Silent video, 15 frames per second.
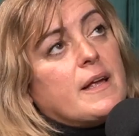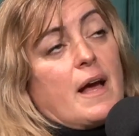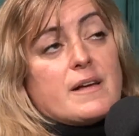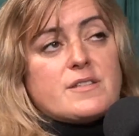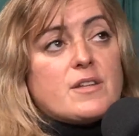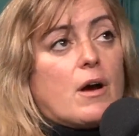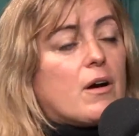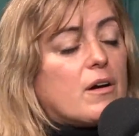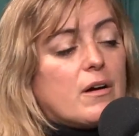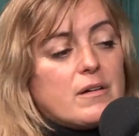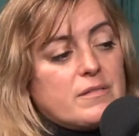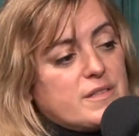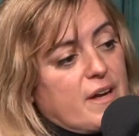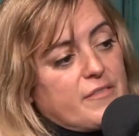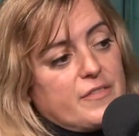soccer,
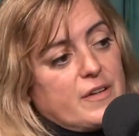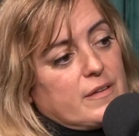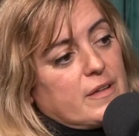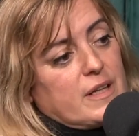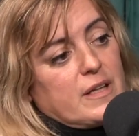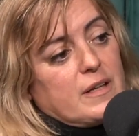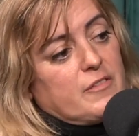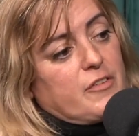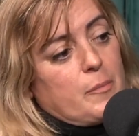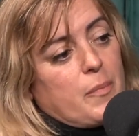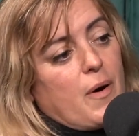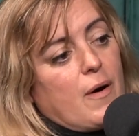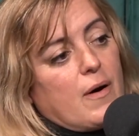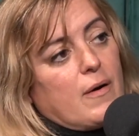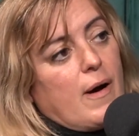definitely.
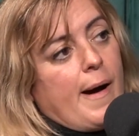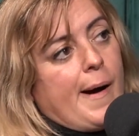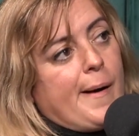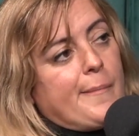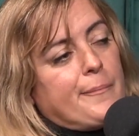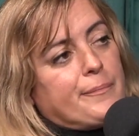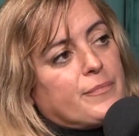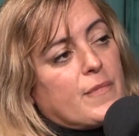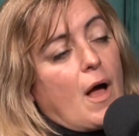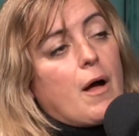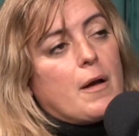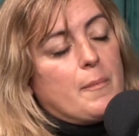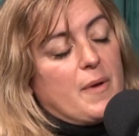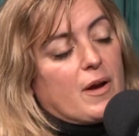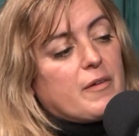Football,
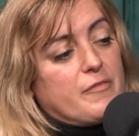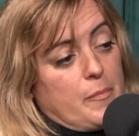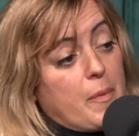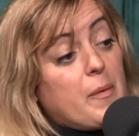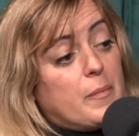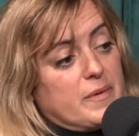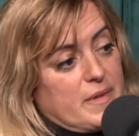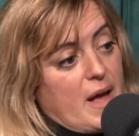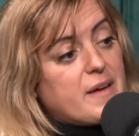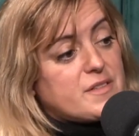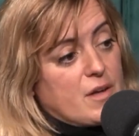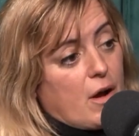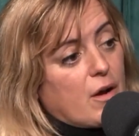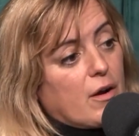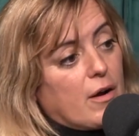not American football, but yeah,
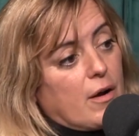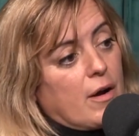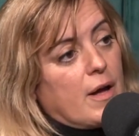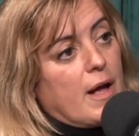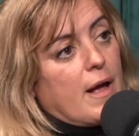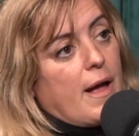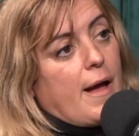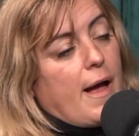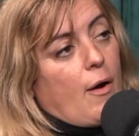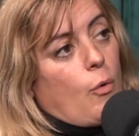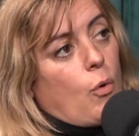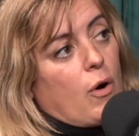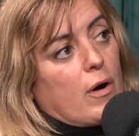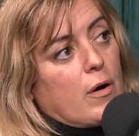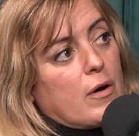soccer
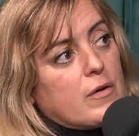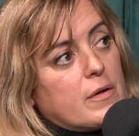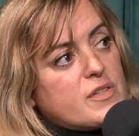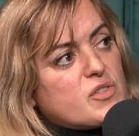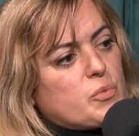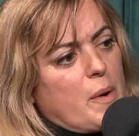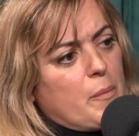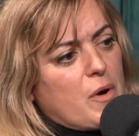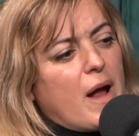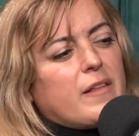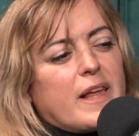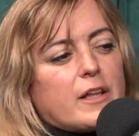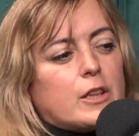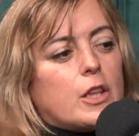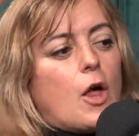or swimmer. I
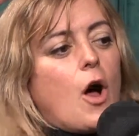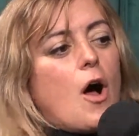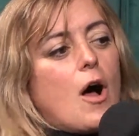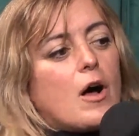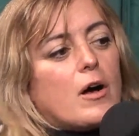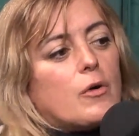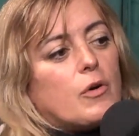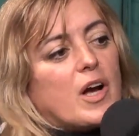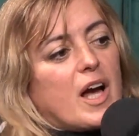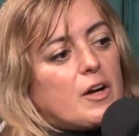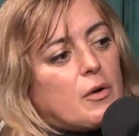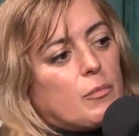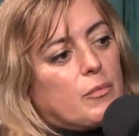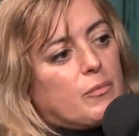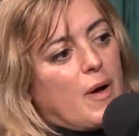like long kind
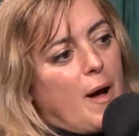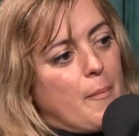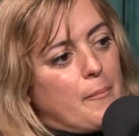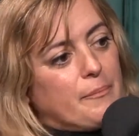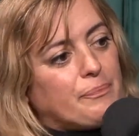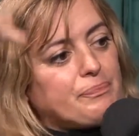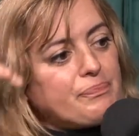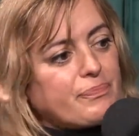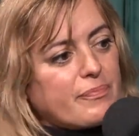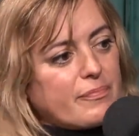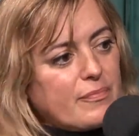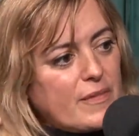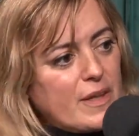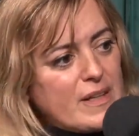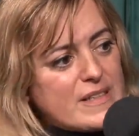of
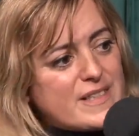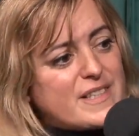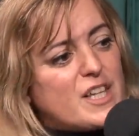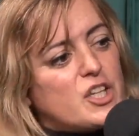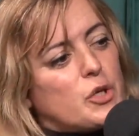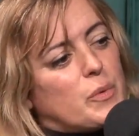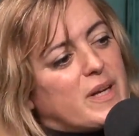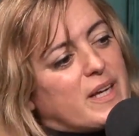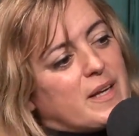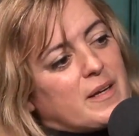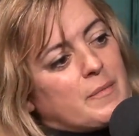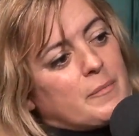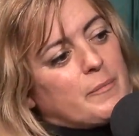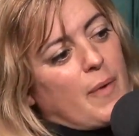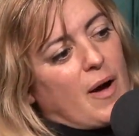sinewy
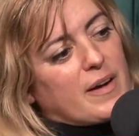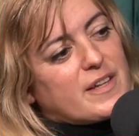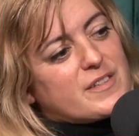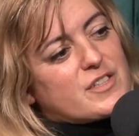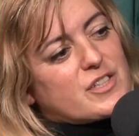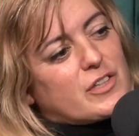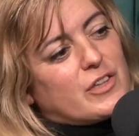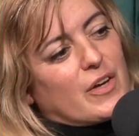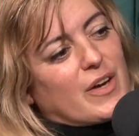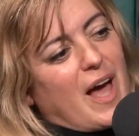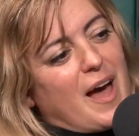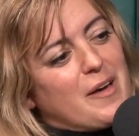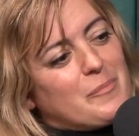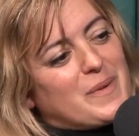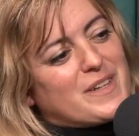bodies to look
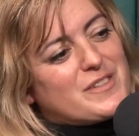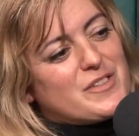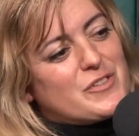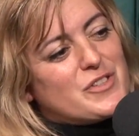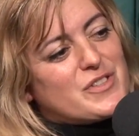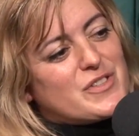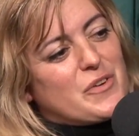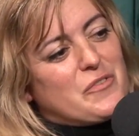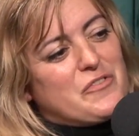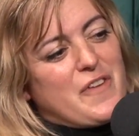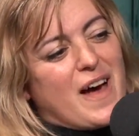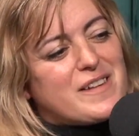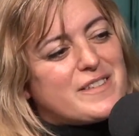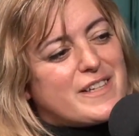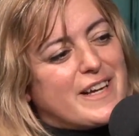at because they're just so
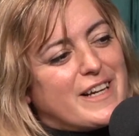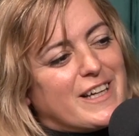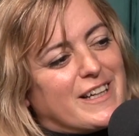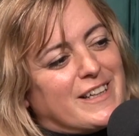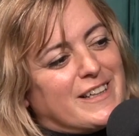fascinating.